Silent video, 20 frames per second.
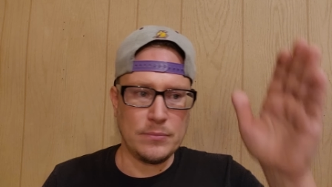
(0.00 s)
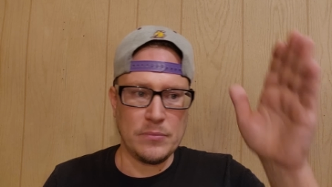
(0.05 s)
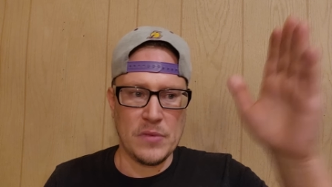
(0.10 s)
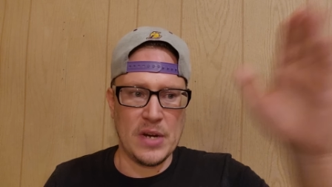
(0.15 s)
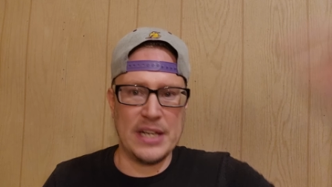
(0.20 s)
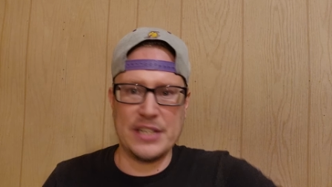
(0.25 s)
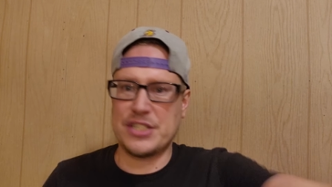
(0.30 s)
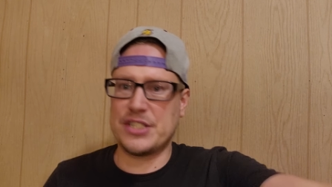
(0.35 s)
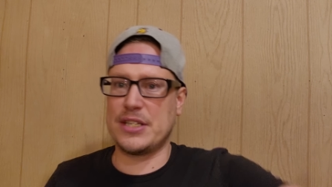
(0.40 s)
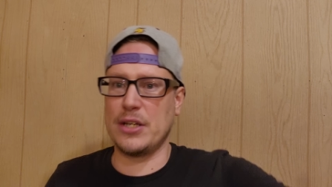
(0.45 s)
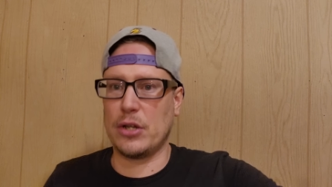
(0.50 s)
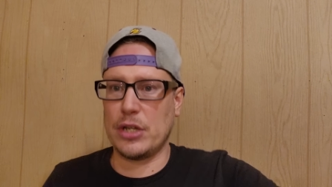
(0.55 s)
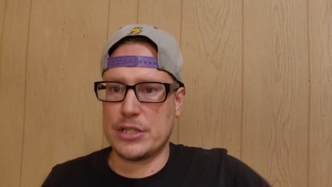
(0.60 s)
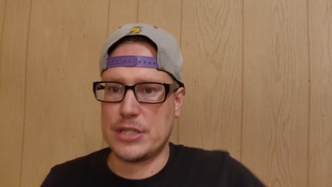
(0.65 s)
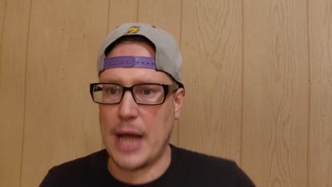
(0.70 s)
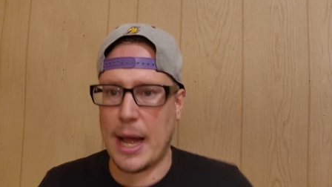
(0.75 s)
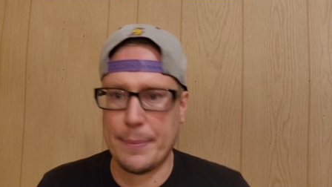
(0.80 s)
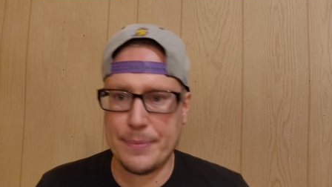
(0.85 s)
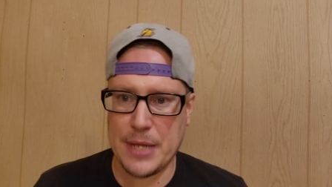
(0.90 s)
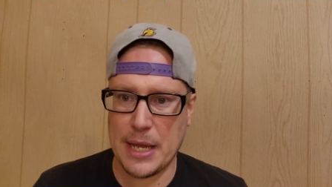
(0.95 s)
He's still a
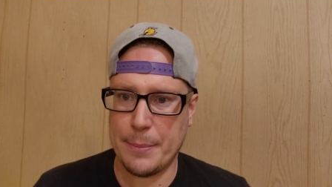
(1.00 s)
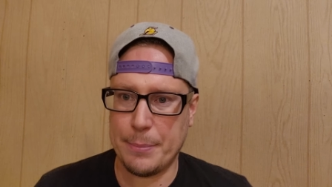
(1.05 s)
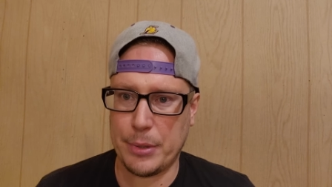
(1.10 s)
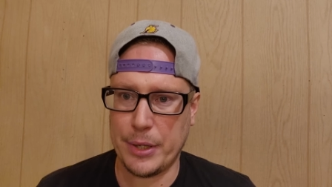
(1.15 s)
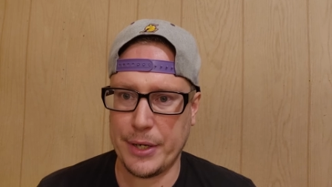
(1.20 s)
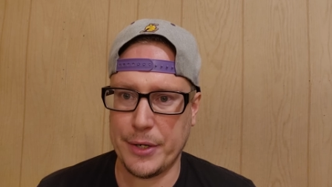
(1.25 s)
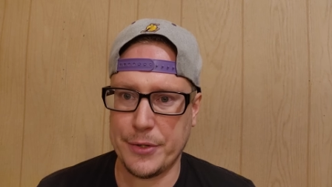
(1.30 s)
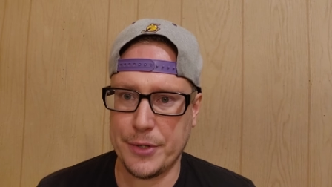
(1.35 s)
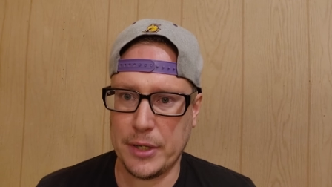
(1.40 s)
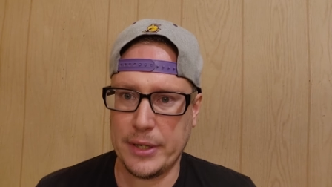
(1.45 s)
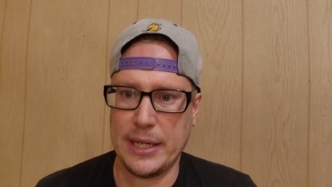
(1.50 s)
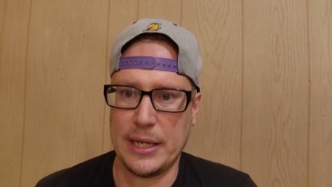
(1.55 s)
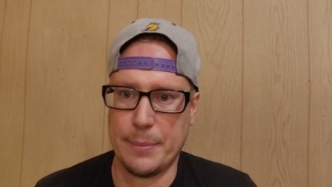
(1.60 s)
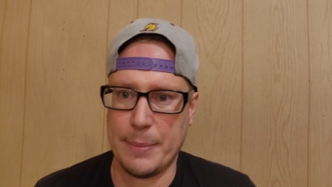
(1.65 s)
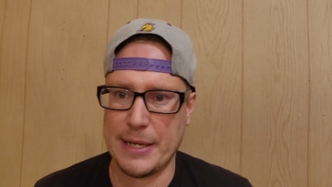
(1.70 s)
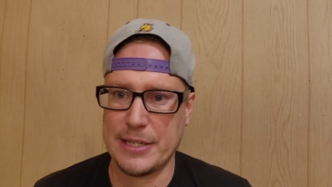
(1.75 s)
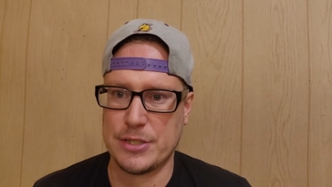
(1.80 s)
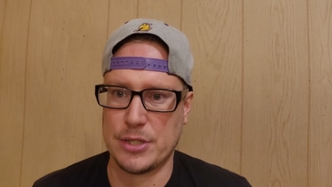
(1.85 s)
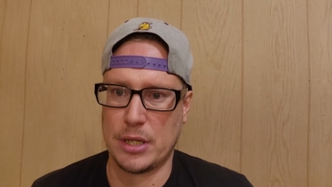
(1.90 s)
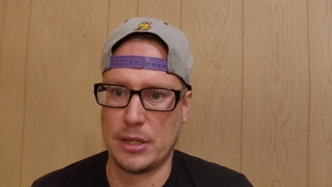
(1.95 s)
top 10 player in the league
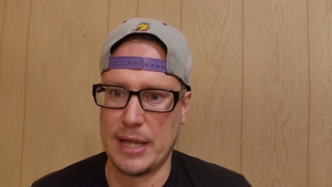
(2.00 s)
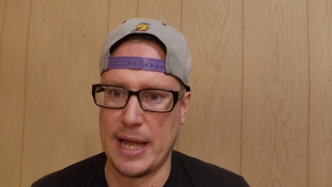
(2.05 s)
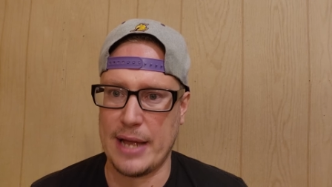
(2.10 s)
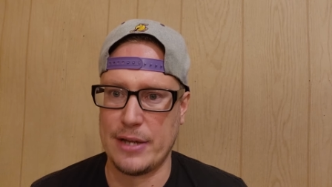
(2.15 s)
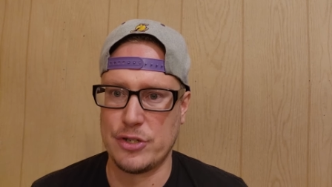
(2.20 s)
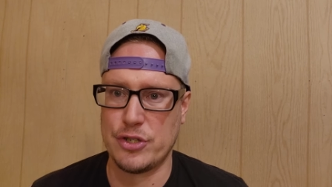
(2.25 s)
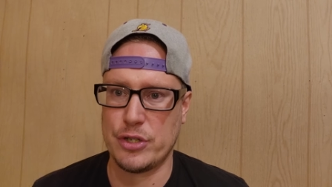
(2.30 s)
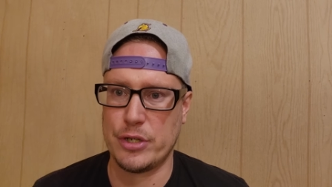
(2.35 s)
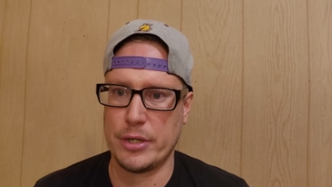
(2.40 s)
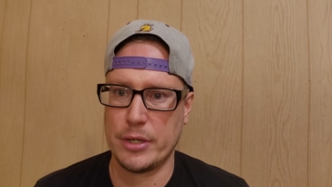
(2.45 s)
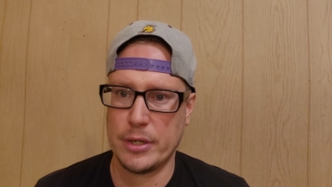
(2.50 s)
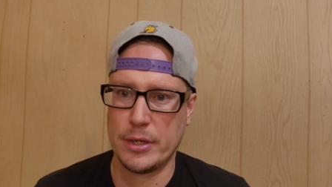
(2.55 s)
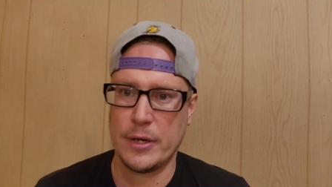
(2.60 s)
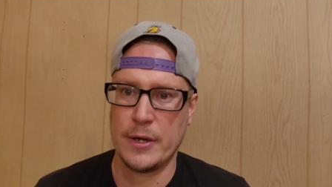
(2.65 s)
based on last year.